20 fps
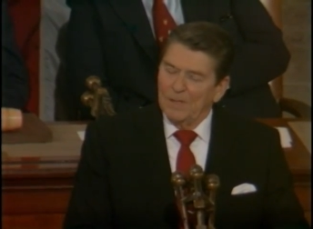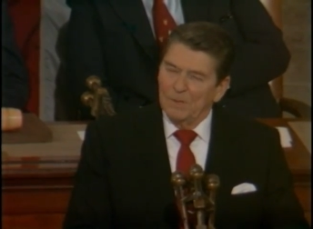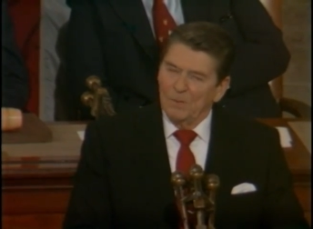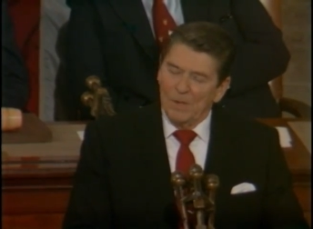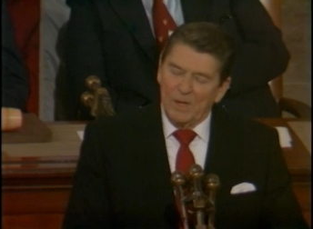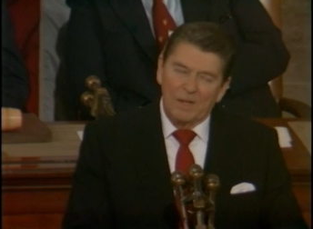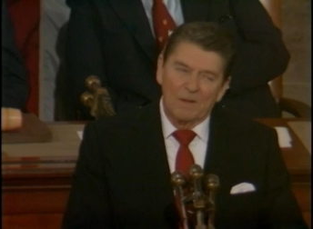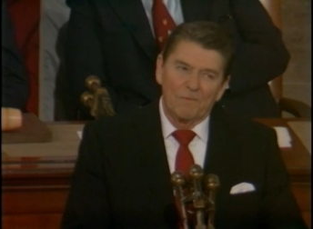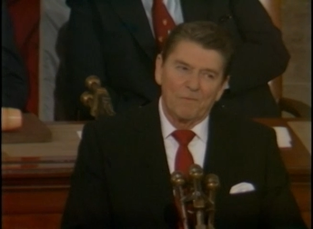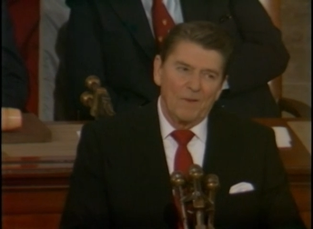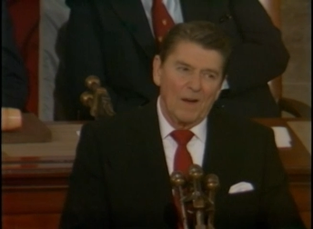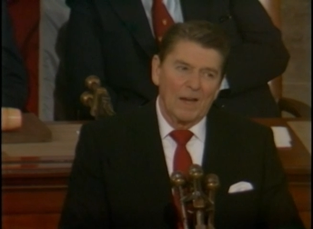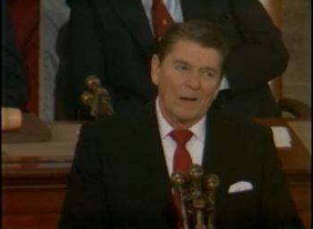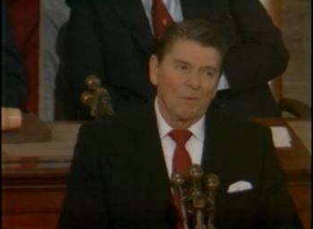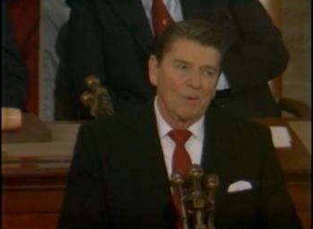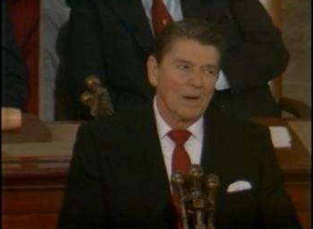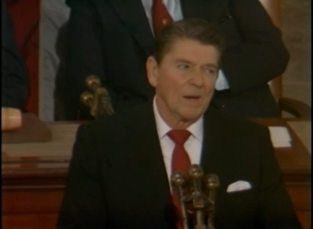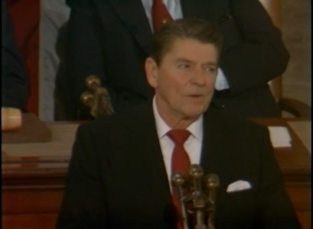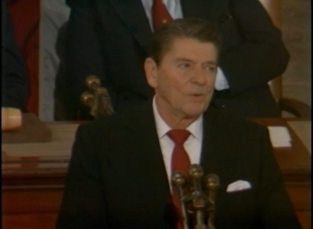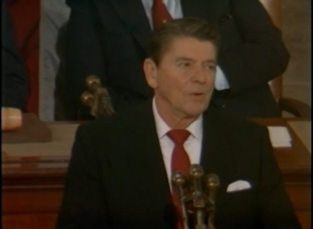We can
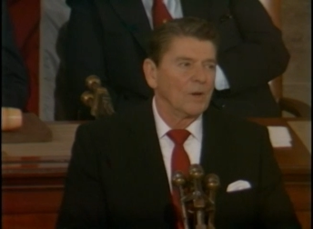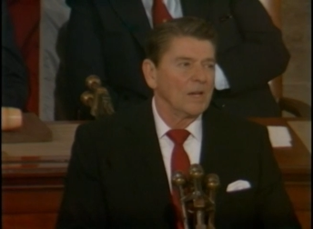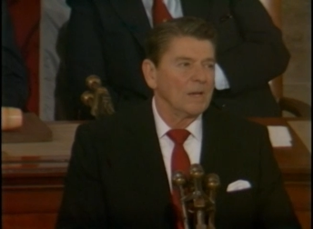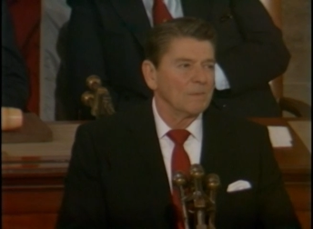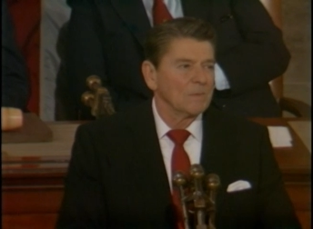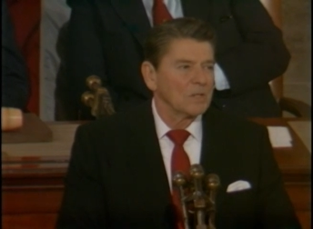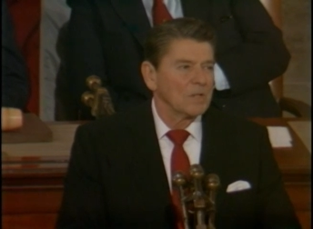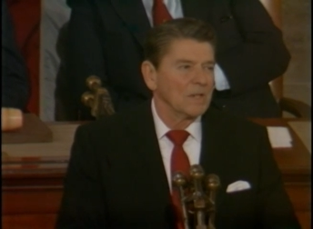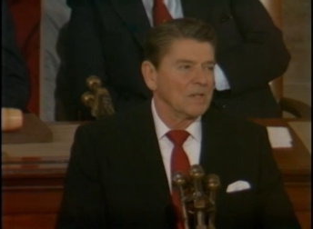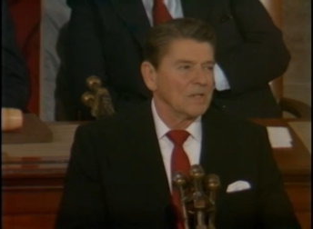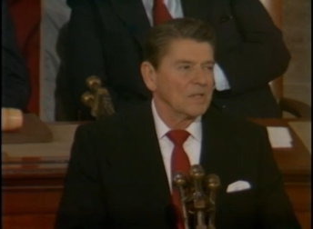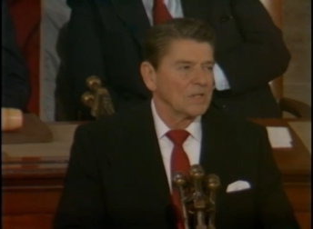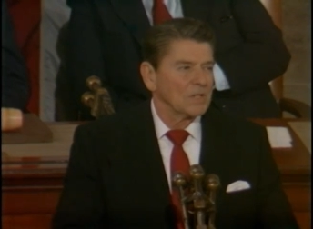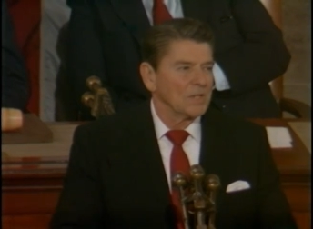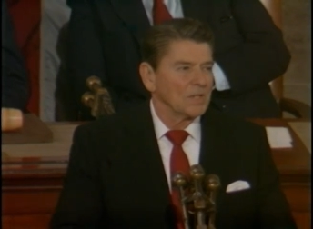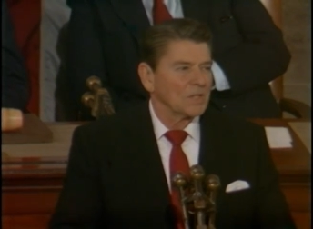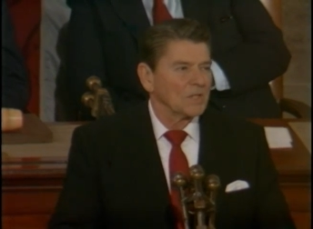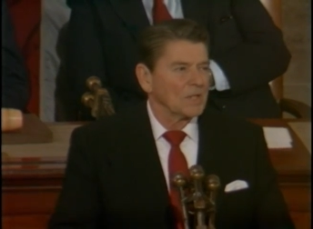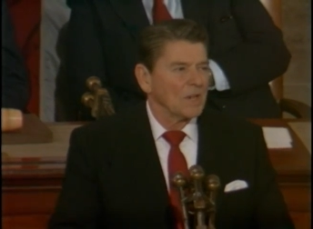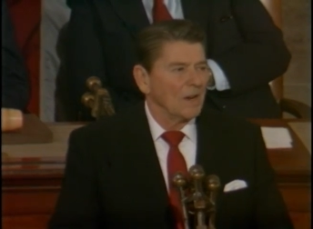follow our dreams to
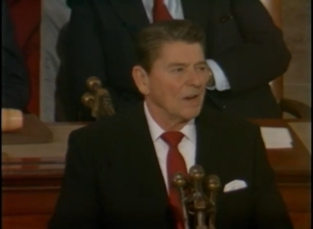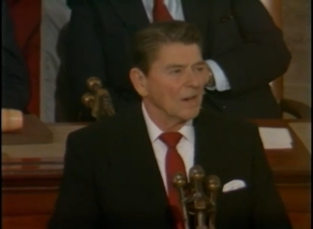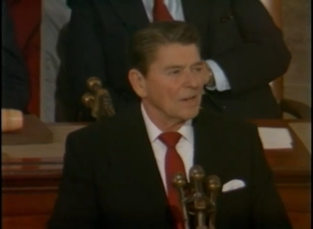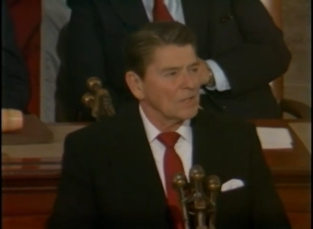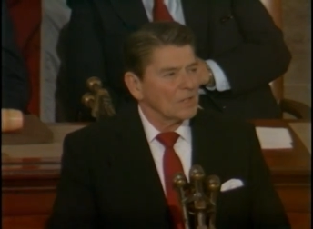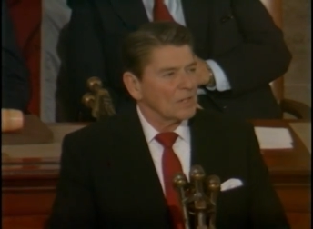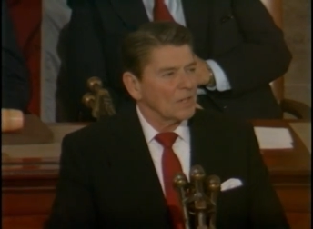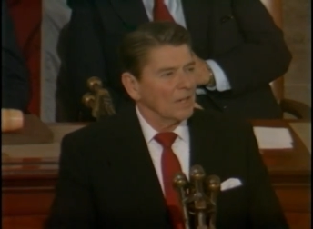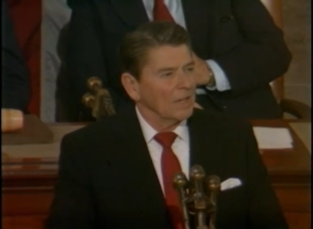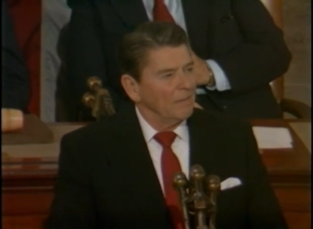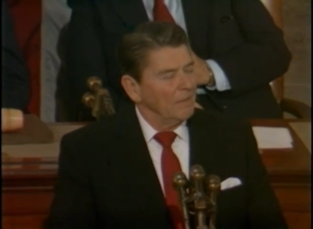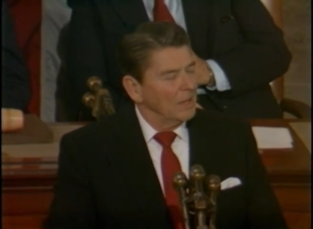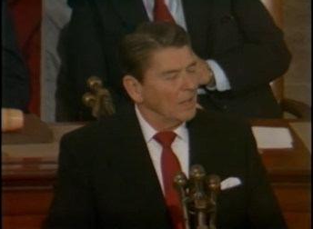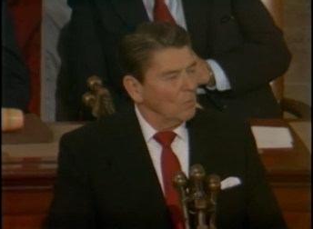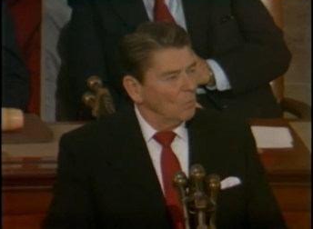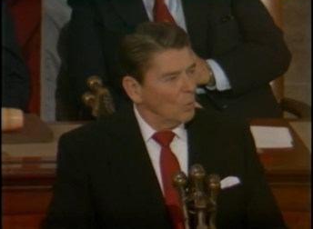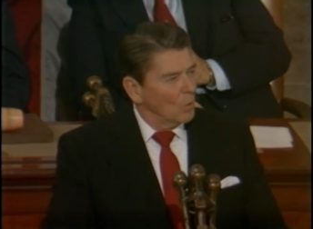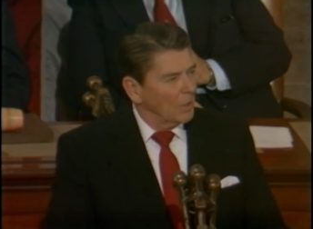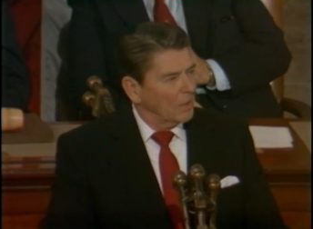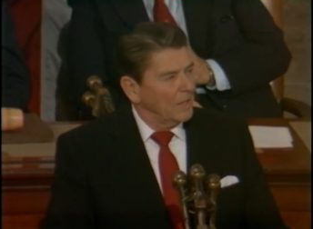distant stars, living
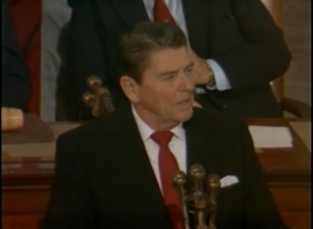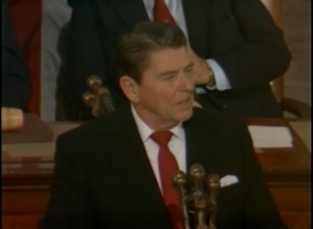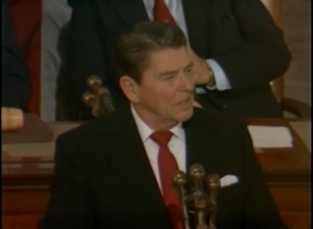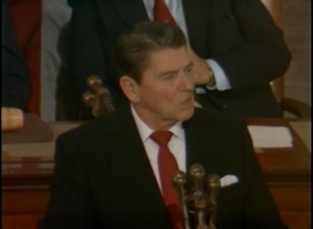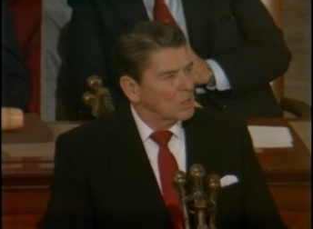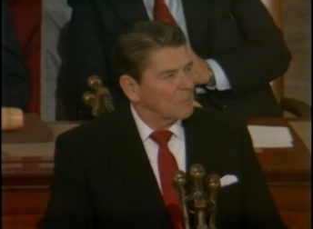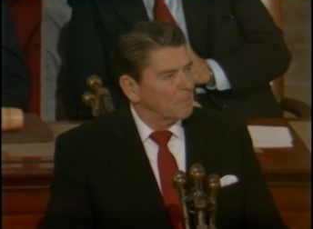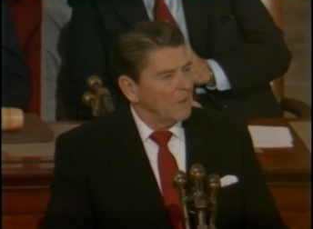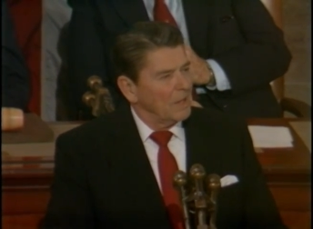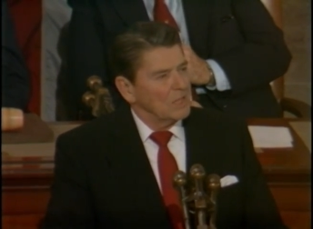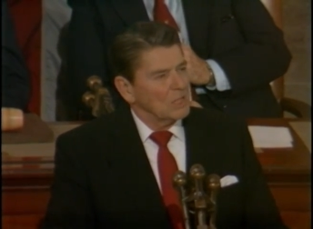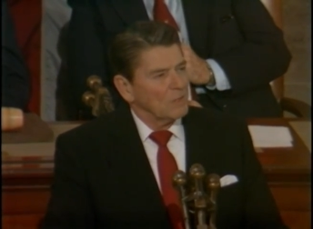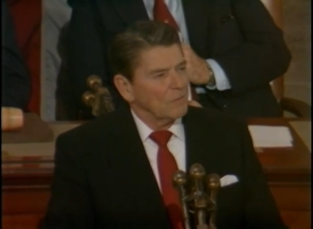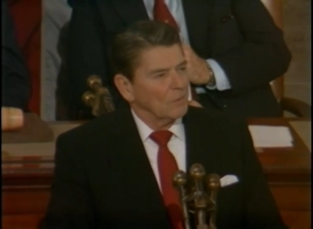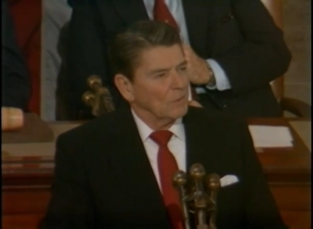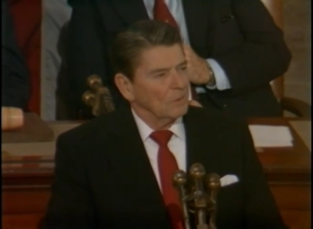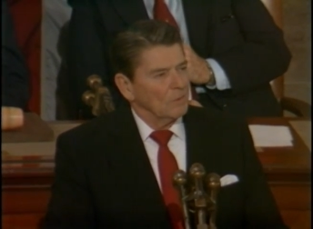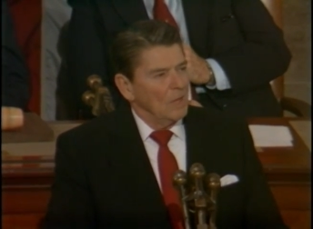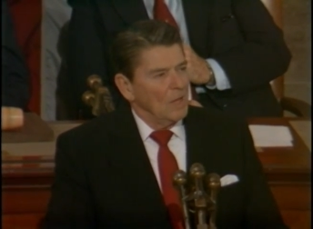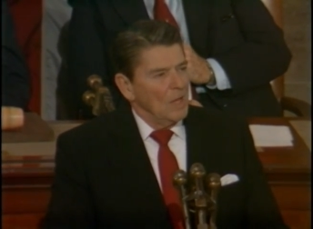and working in space
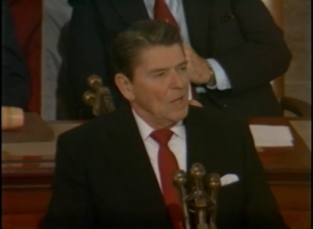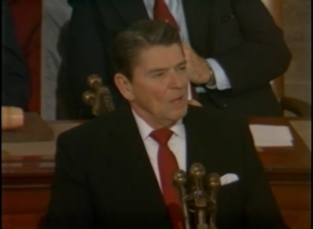for